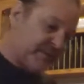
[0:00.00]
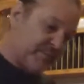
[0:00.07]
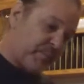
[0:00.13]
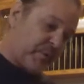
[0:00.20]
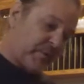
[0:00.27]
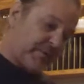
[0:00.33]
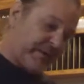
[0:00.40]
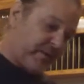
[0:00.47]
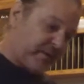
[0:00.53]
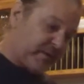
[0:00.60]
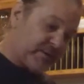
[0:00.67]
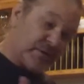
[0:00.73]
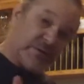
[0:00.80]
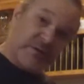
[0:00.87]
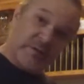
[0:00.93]
is boiled down,
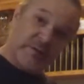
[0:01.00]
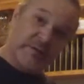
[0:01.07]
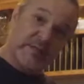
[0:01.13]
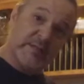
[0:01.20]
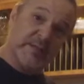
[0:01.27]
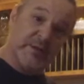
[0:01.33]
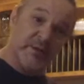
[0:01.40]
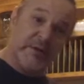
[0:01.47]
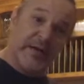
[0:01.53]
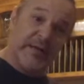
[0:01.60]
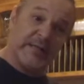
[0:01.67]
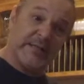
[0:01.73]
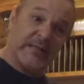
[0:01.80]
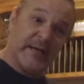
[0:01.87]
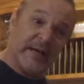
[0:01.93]
because there's no sense in you
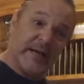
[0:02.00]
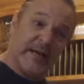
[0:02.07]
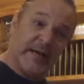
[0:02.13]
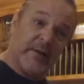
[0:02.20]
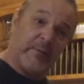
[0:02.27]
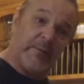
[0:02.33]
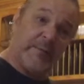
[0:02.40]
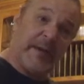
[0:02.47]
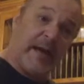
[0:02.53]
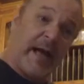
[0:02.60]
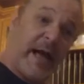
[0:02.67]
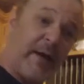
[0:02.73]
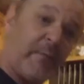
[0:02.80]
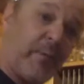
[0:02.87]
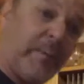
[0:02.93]
guys hanging out with me.
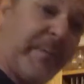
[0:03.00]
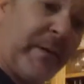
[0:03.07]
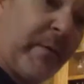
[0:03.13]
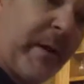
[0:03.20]
I will be